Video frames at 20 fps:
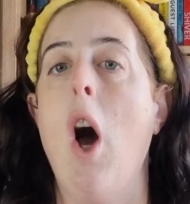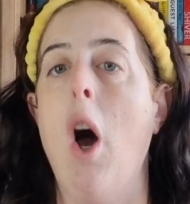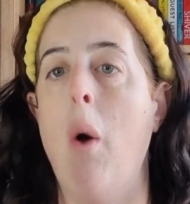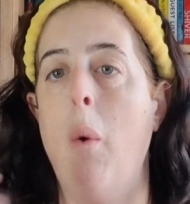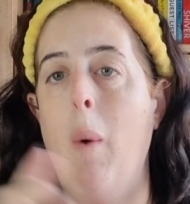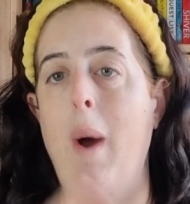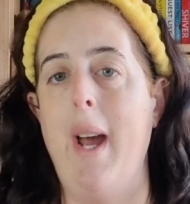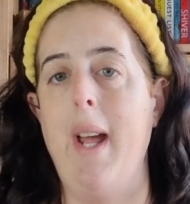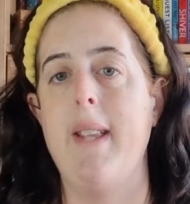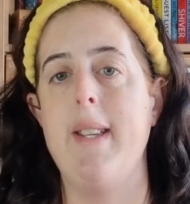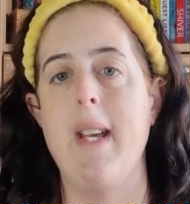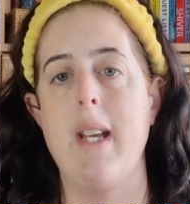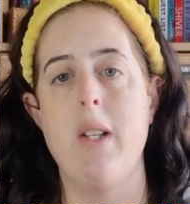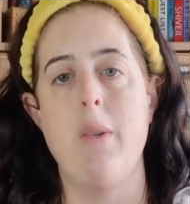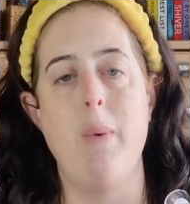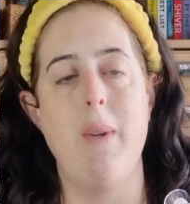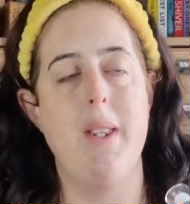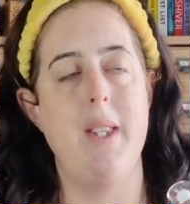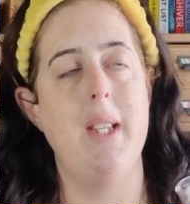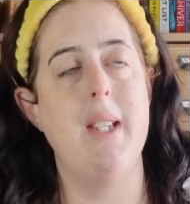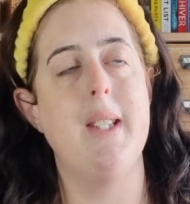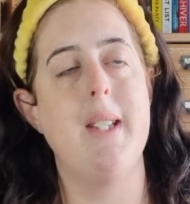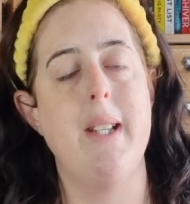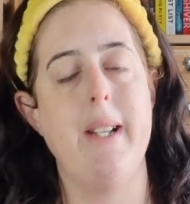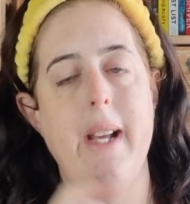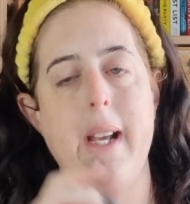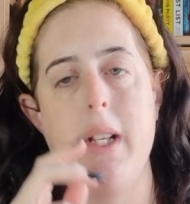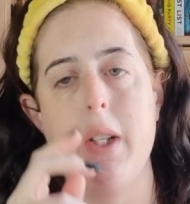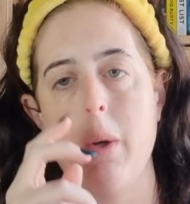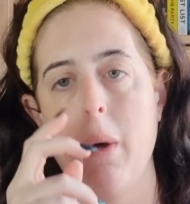a wear test with this
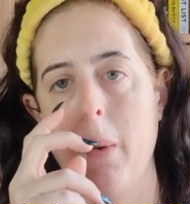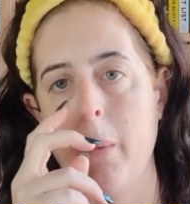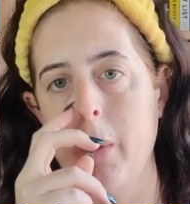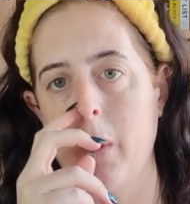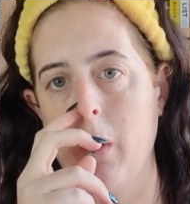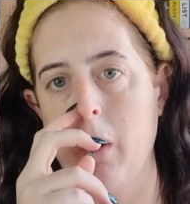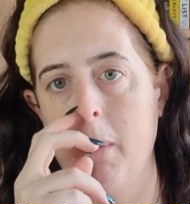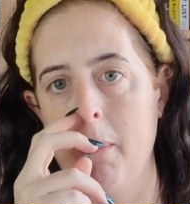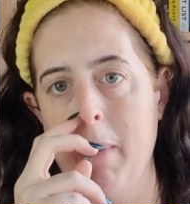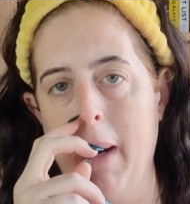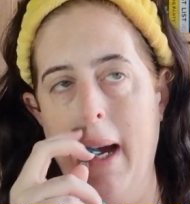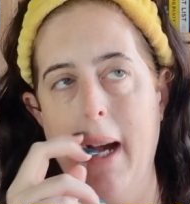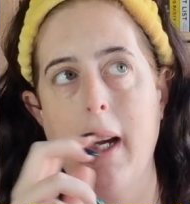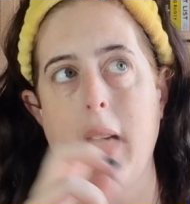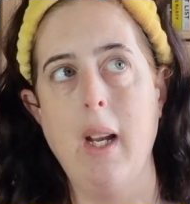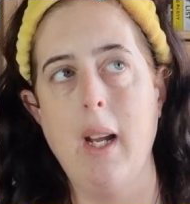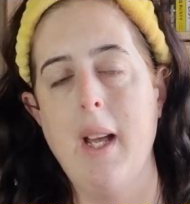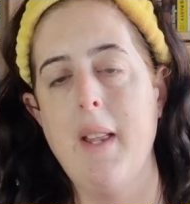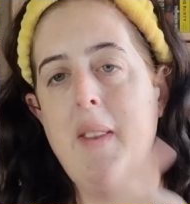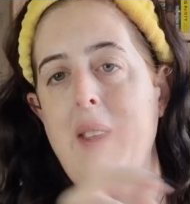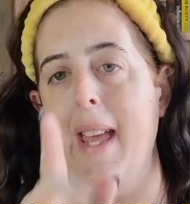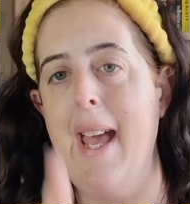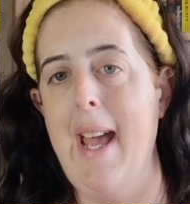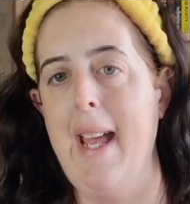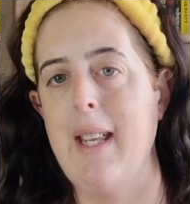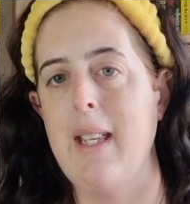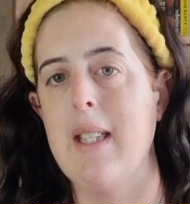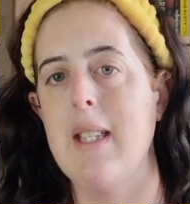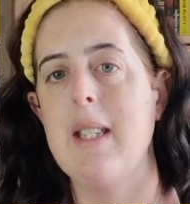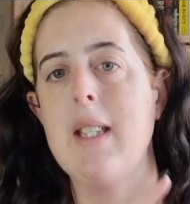today. So I will come back at the
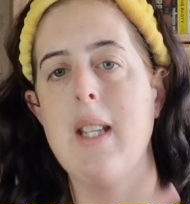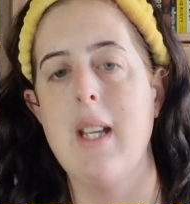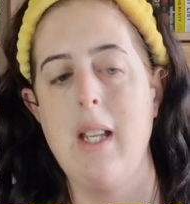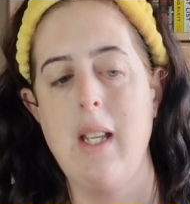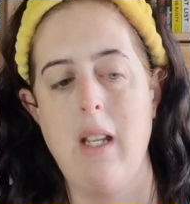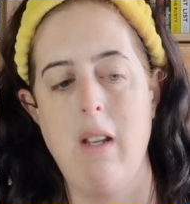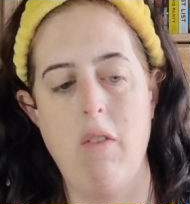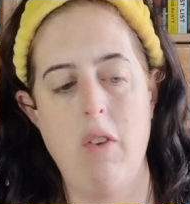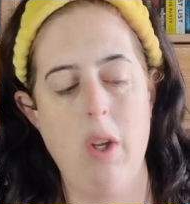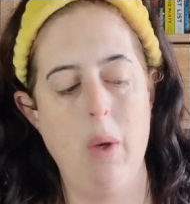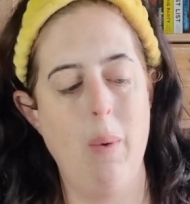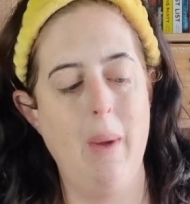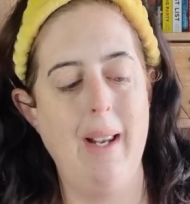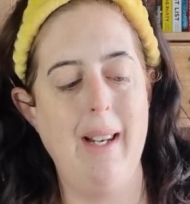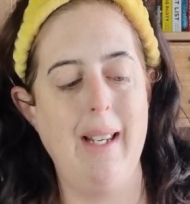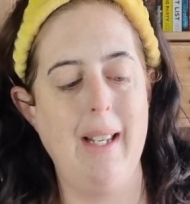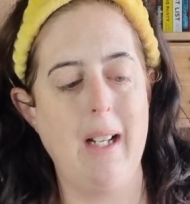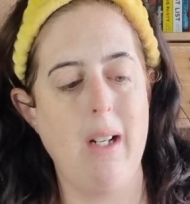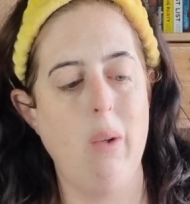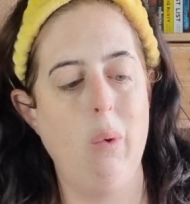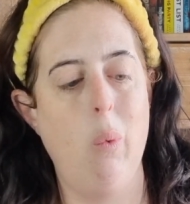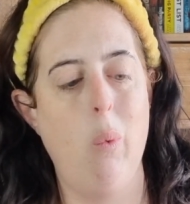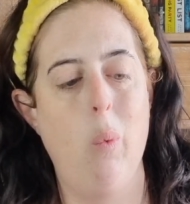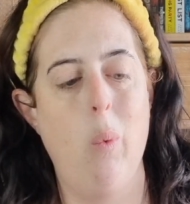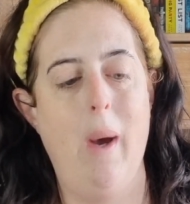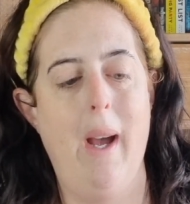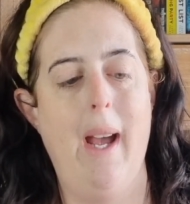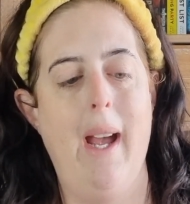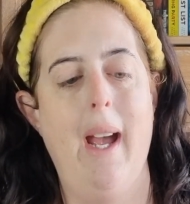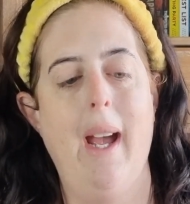end and give you a little
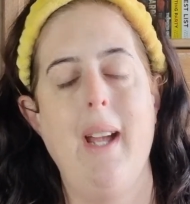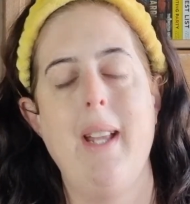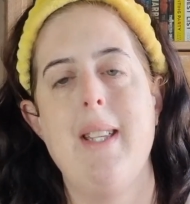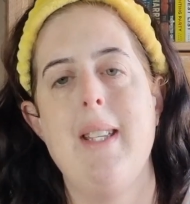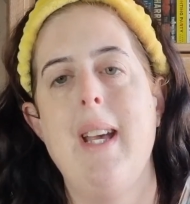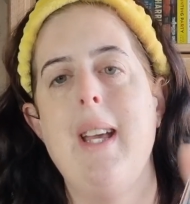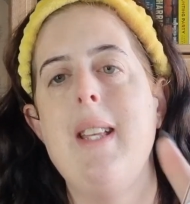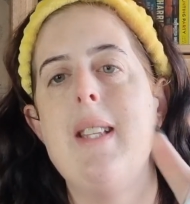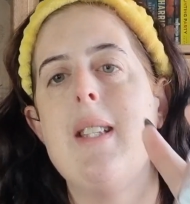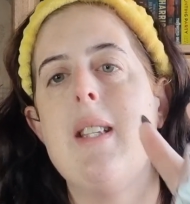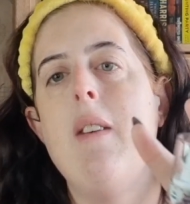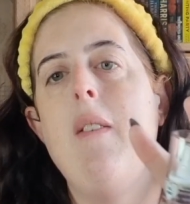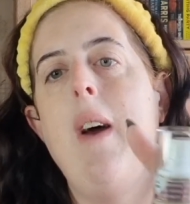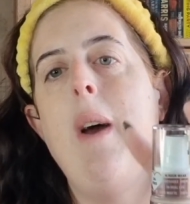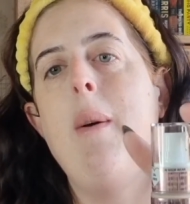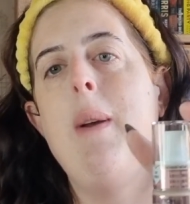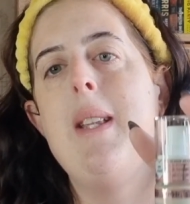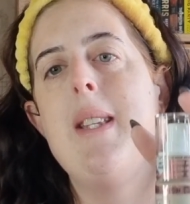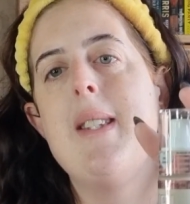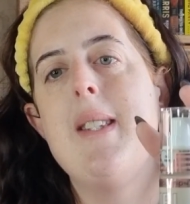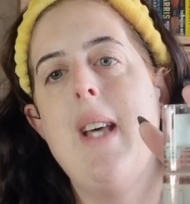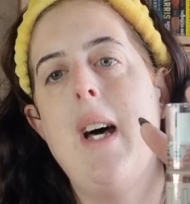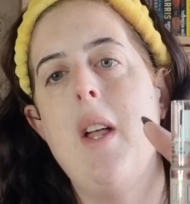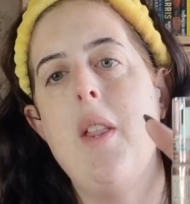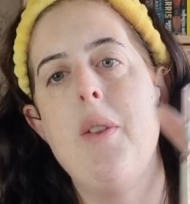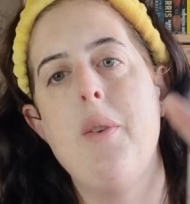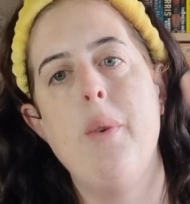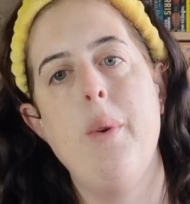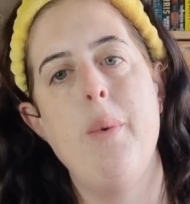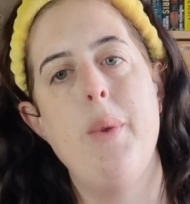wear test of how it sat
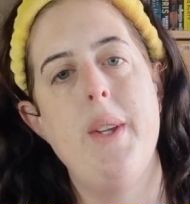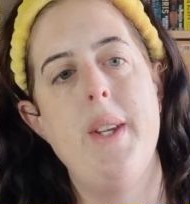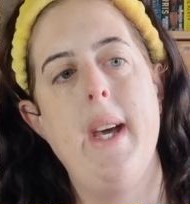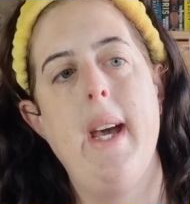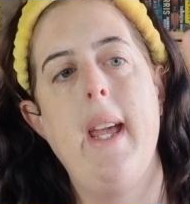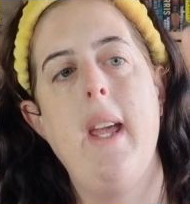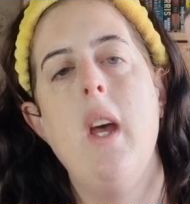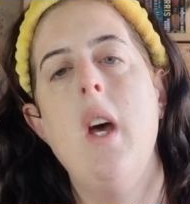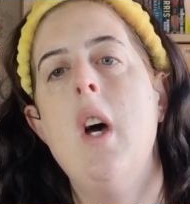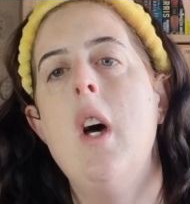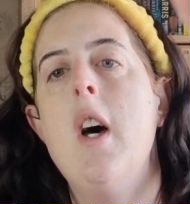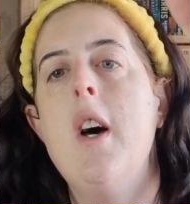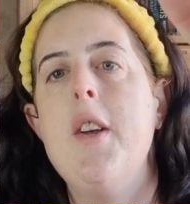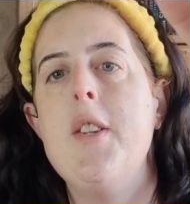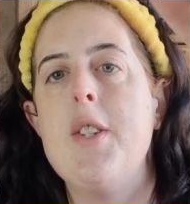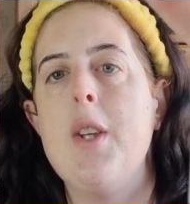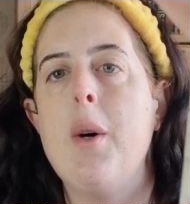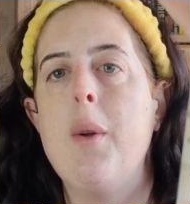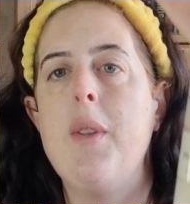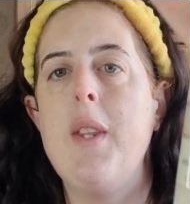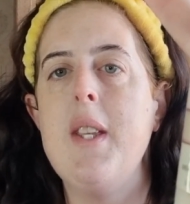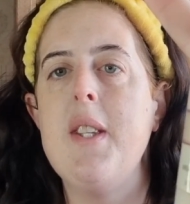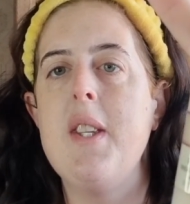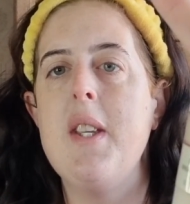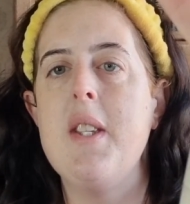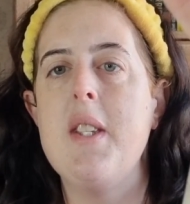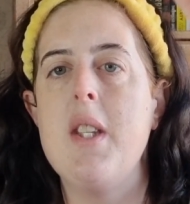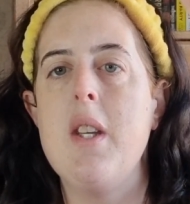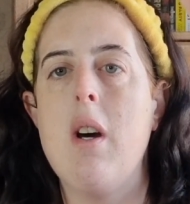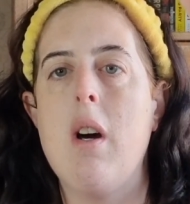through the day. So this
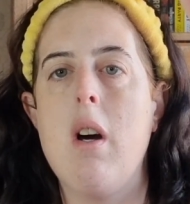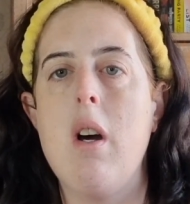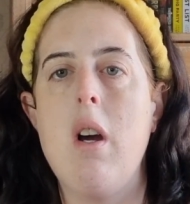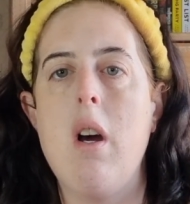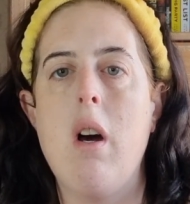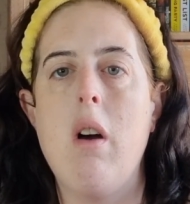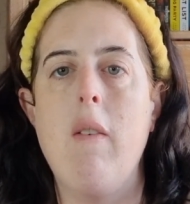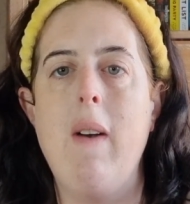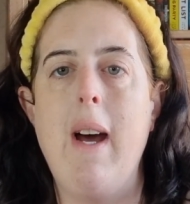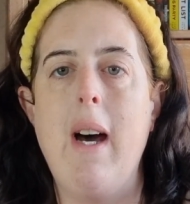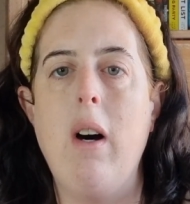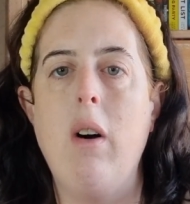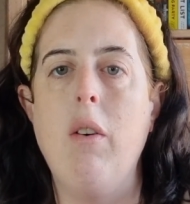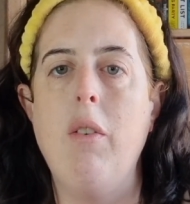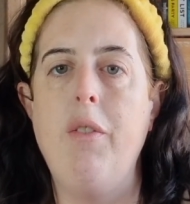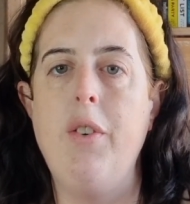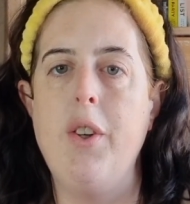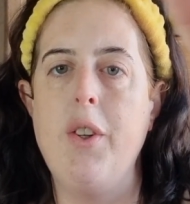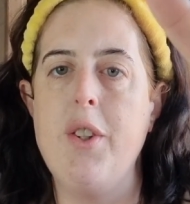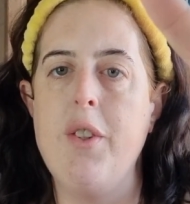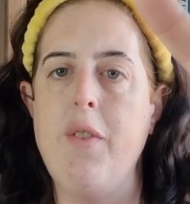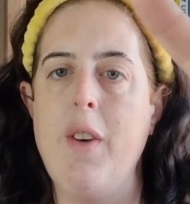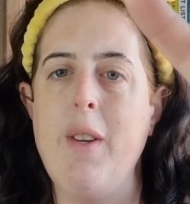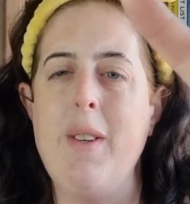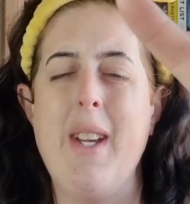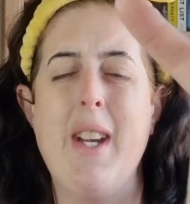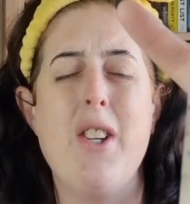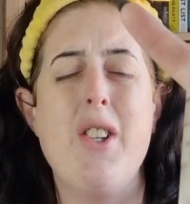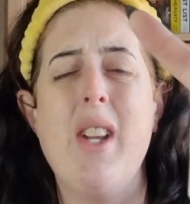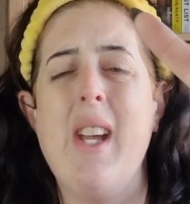is the IRL Filter
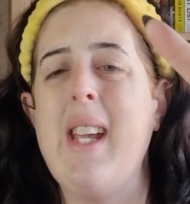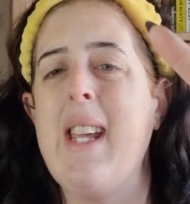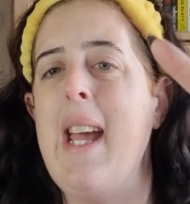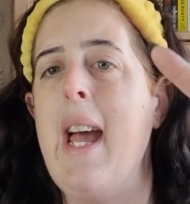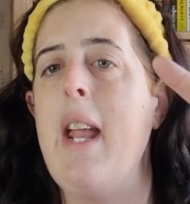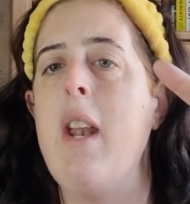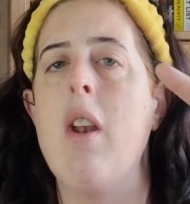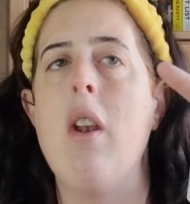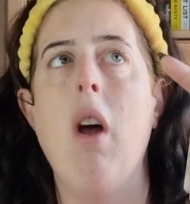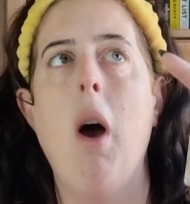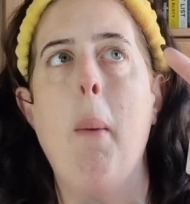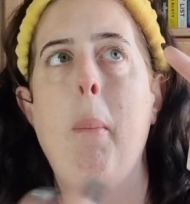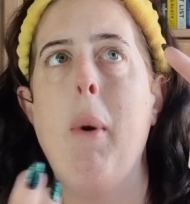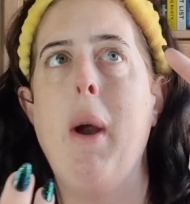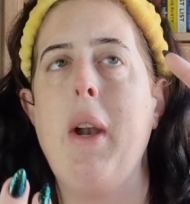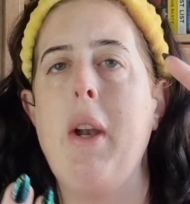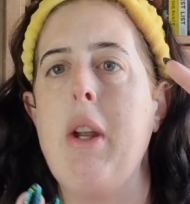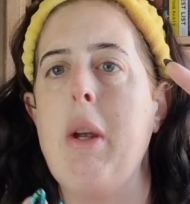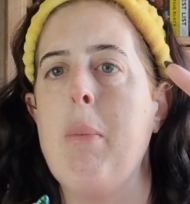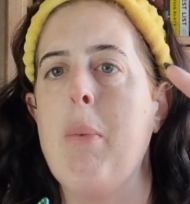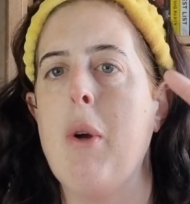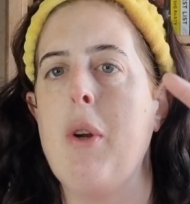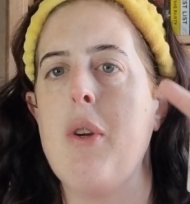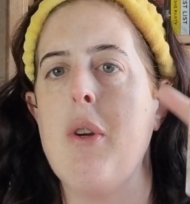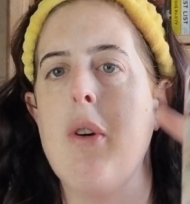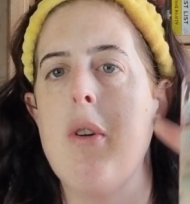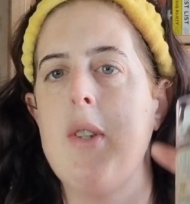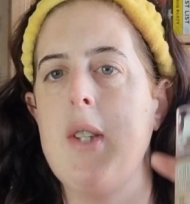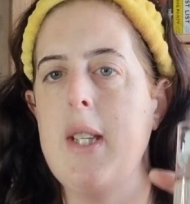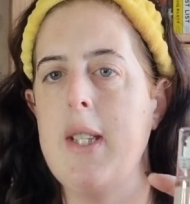Foundation. Again, not a brand new
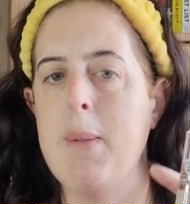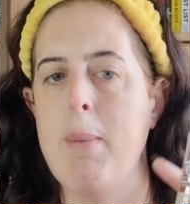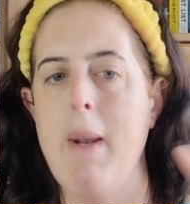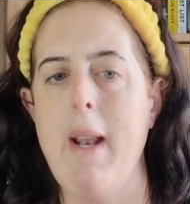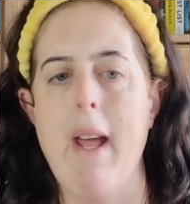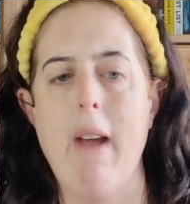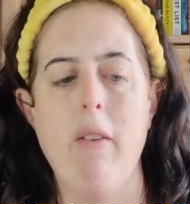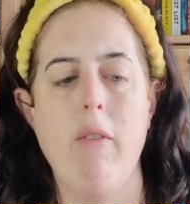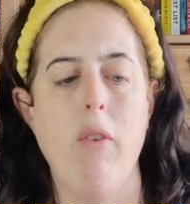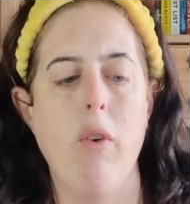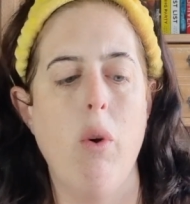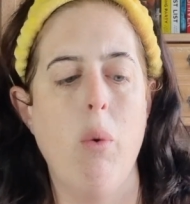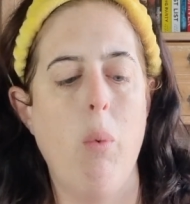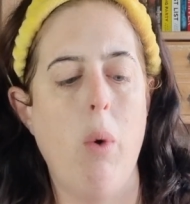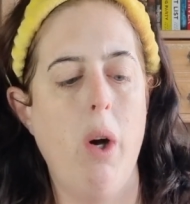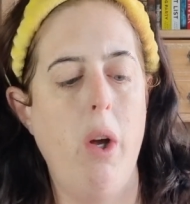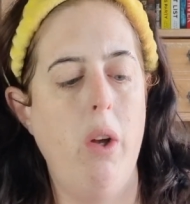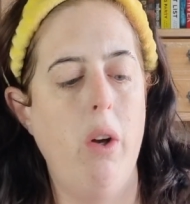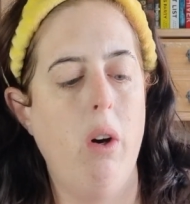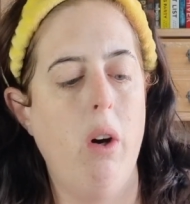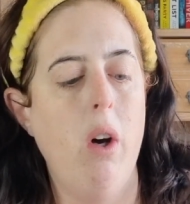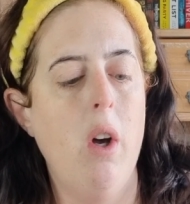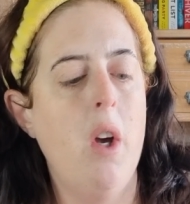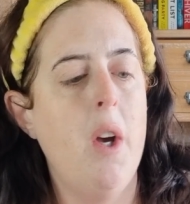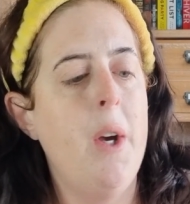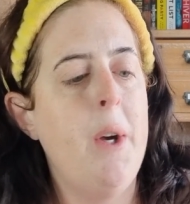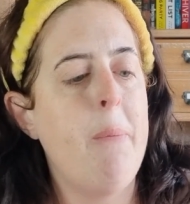product. It's been out for a while.